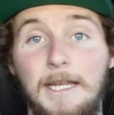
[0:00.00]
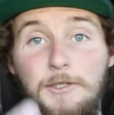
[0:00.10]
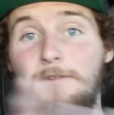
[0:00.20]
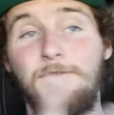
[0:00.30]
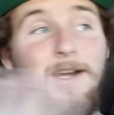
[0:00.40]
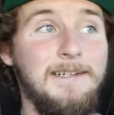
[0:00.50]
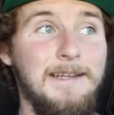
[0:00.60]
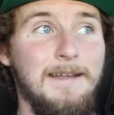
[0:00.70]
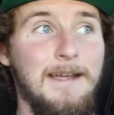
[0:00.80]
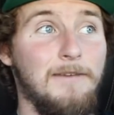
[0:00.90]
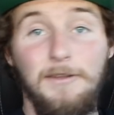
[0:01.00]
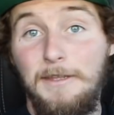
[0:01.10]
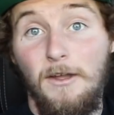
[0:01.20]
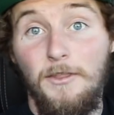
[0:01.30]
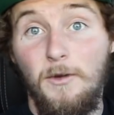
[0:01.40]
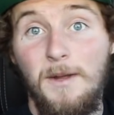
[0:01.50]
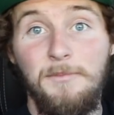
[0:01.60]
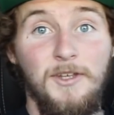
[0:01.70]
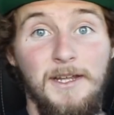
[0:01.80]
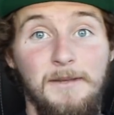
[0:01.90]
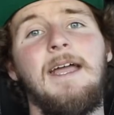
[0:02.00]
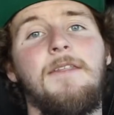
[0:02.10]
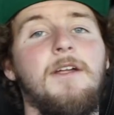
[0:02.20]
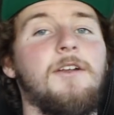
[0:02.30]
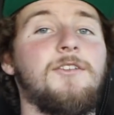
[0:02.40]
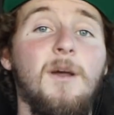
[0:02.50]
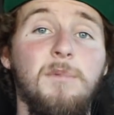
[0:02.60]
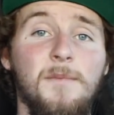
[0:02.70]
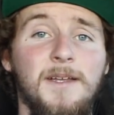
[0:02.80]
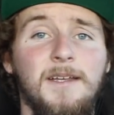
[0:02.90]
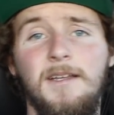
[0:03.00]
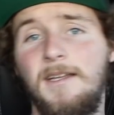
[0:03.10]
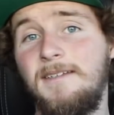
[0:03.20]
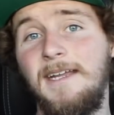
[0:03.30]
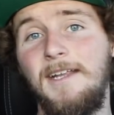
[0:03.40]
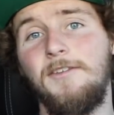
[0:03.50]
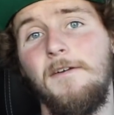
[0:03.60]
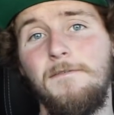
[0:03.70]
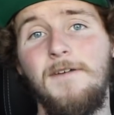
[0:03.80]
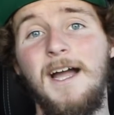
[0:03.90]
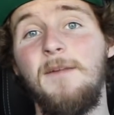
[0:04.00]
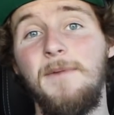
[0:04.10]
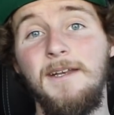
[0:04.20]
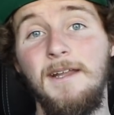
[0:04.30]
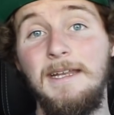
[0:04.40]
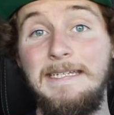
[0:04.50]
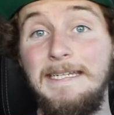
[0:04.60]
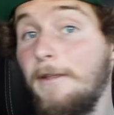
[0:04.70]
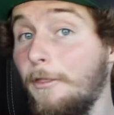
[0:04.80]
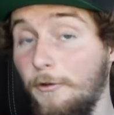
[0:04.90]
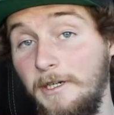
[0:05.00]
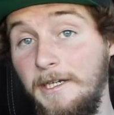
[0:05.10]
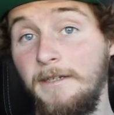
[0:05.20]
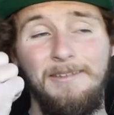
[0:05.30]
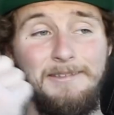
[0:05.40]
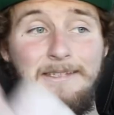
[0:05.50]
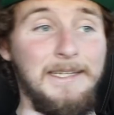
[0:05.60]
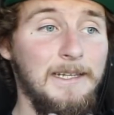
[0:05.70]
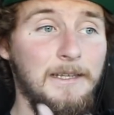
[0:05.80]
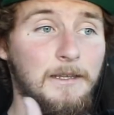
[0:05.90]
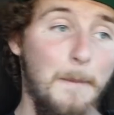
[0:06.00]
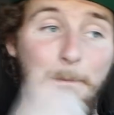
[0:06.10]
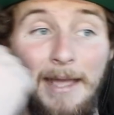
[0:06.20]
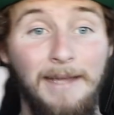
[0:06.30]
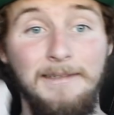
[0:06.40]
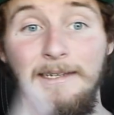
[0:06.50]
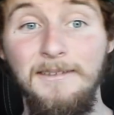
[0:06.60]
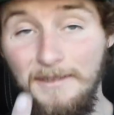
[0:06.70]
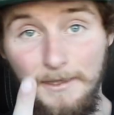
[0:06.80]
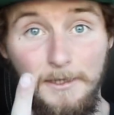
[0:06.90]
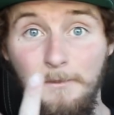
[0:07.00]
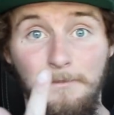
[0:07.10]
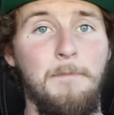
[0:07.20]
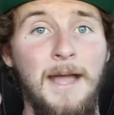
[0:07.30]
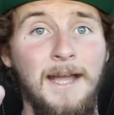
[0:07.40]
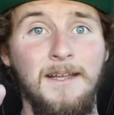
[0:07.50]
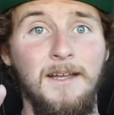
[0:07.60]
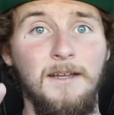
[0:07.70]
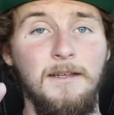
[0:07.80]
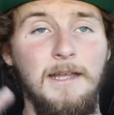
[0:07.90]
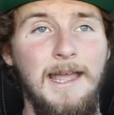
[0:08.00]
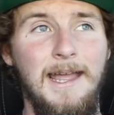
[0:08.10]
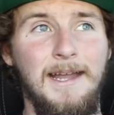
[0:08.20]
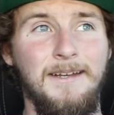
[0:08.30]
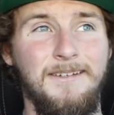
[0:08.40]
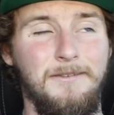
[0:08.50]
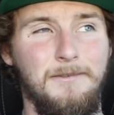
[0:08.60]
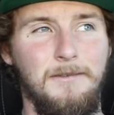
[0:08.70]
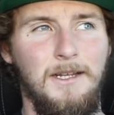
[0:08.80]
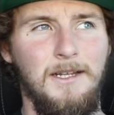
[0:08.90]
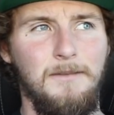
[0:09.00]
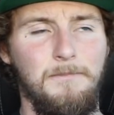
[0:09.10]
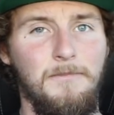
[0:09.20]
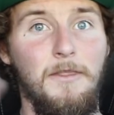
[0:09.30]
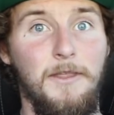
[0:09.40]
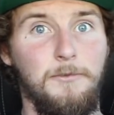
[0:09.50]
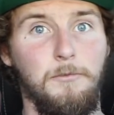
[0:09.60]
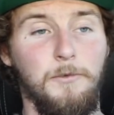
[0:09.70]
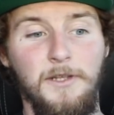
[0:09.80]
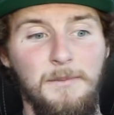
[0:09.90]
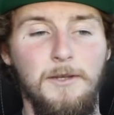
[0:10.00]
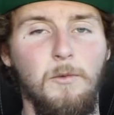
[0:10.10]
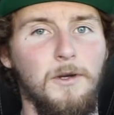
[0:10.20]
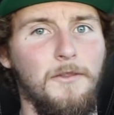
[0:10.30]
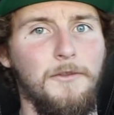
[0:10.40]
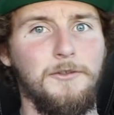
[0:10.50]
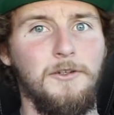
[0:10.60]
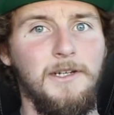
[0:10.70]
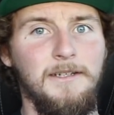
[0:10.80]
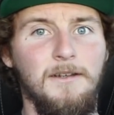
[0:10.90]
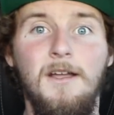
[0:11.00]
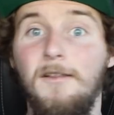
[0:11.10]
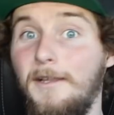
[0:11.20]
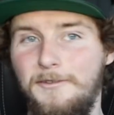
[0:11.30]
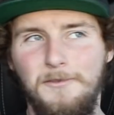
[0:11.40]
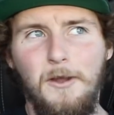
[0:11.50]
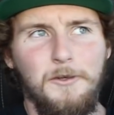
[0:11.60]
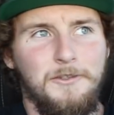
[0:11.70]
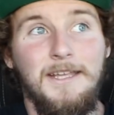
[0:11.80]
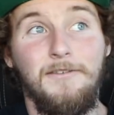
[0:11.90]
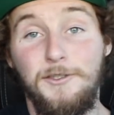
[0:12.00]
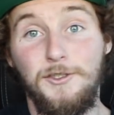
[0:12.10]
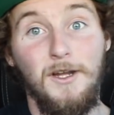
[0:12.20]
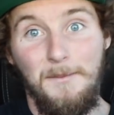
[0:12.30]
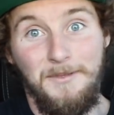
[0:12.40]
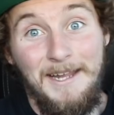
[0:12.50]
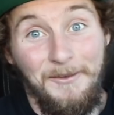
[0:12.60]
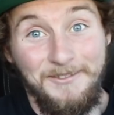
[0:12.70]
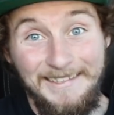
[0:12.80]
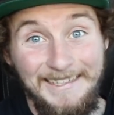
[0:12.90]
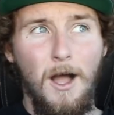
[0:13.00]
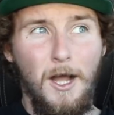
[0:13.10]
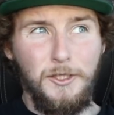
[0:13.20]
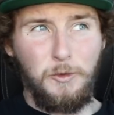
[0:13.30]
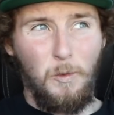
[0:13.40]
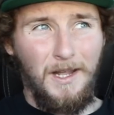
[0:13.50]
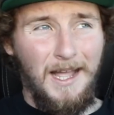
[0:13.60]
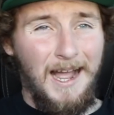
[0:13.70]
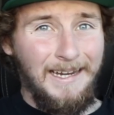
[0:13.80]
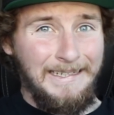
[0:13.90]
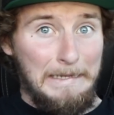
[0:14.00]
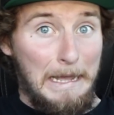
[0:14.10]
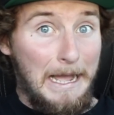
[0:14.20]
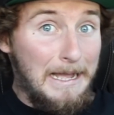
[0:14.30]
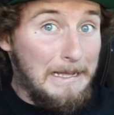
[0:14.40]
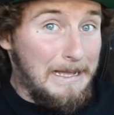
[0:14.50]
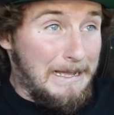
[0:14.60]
And you can find everything on their website. And their supplement contains vitamin D3, zinc, magnesium, maca, and this really big word on the screen. I'll just give it a shot at pronouncing it. Ashwagandha?